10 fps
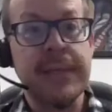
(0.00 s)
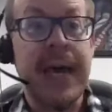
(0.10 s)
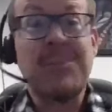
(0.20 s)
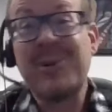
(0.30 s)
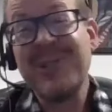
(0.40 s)

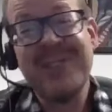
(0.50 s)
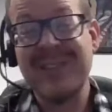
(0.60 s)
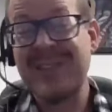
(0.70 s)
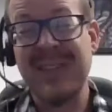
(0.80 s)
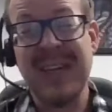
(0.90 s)

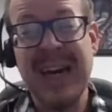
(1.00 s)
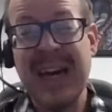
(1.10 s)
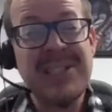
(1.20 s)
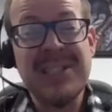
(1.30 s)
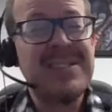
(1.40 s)
edibles.
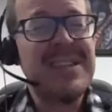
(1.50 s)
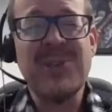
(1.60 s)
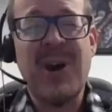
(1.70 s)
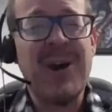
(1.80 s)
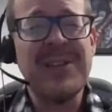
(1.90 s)
I just, it
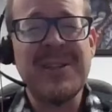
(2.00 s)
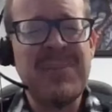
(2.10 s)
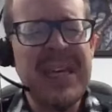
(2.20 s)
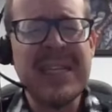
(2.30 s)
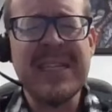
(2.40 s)
was hard to
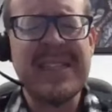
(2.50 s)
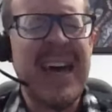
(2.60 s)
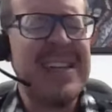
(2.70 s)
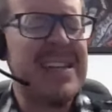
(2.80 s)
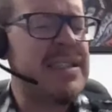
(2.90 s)
be in the
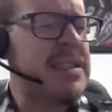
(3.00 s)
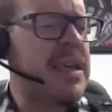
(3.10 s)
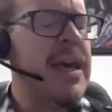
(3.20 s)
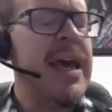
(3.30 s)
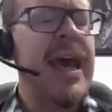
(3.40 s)
sadness.
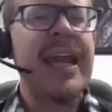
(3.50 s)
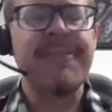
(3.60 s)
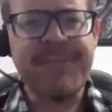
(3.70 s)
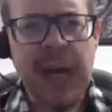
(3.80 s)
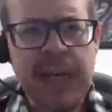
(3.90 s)
And I
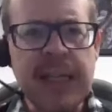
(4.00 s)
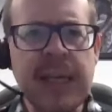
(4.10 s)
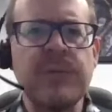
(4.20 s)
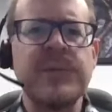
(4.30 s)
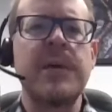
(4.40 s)

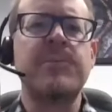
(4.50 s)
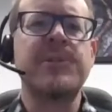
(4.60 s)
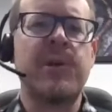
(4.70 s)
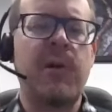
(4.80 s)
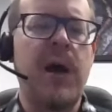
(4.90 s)
finally was
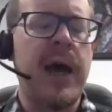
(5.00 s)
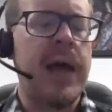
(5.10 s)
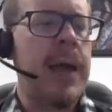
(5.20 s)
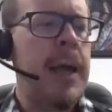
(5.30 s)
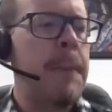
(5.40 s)
able to
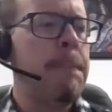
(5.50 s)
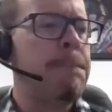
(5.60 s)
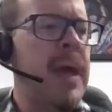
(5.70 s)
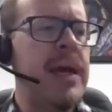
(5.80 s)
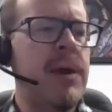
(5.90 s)
cry.
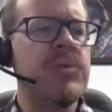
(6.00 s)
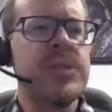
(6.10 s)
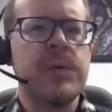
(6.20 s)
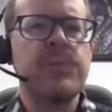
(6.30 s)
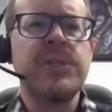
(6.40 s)
And it
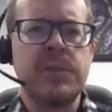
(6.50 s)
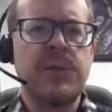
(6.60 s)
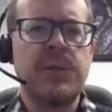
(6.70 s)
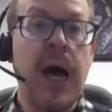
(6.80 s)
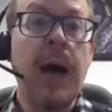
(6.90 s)
was,
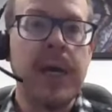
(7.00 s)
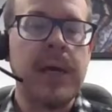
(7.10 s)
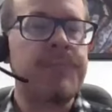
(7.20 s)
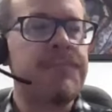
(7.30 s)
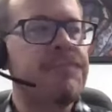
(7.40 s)

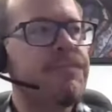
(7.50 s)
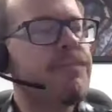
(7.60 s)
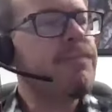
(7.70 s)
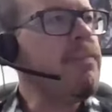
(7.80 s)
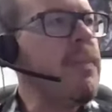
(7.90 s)
sobbing.
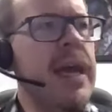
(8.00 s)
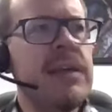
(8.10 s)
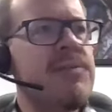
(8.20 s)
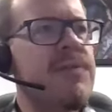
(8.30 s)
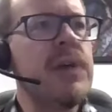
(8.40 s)

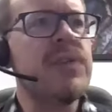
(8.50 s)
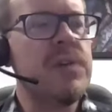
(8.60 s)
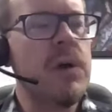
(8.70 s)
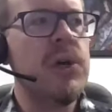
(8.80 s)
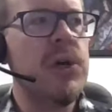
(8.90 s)
And it felt
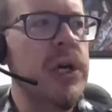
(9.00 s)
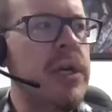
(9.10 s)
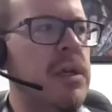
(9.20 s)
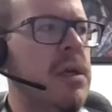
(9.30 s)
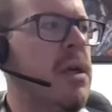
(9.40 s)
so
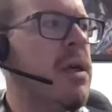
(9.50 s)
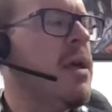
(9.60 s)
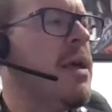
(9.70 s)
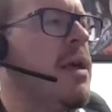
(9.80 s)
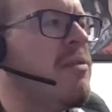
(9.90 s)
good.
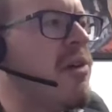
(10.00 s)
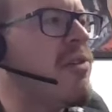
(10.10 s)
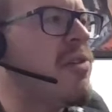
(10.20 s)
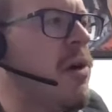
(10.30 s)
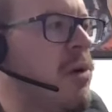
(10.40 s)
It
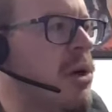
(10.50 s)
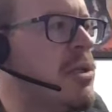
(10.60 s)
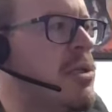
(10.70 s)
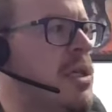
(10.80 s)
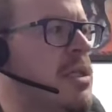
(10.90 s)
felt so
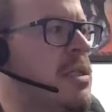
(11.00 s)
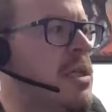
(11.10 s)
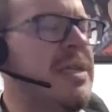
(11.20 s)
good to